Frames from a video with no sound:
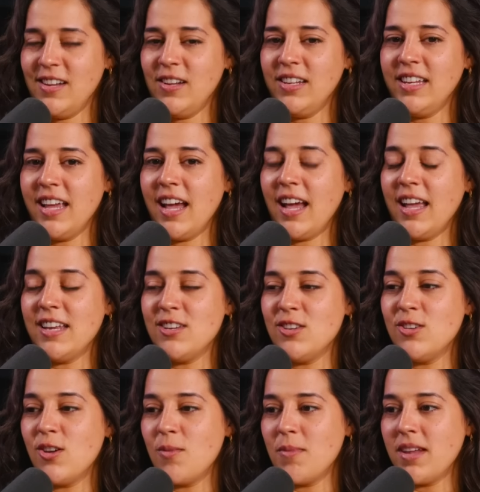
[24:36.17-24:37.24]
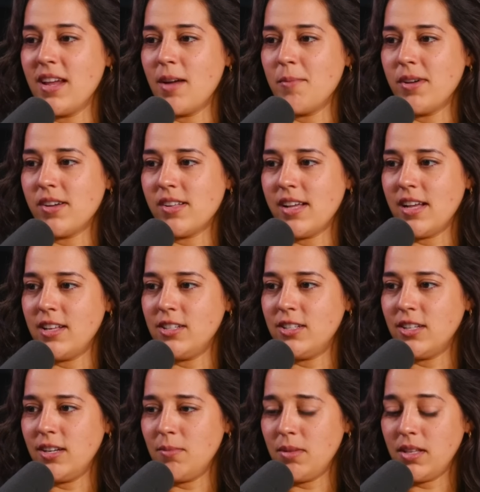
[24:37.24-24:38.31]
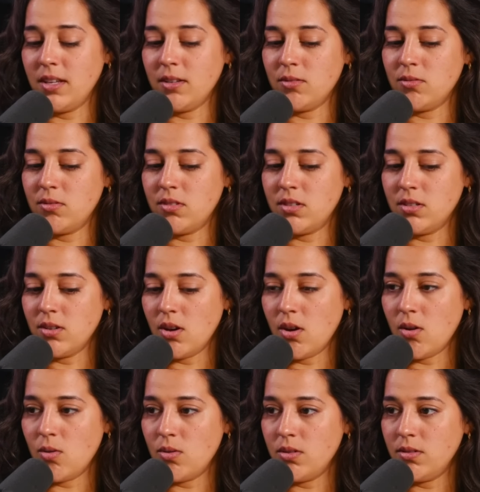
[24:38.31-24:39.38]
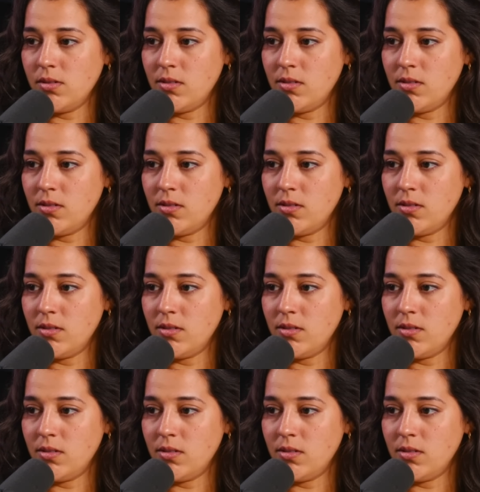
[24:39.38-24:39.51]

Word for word: If you... Yeah. And you know me, I'm a clown. So I'd be like, so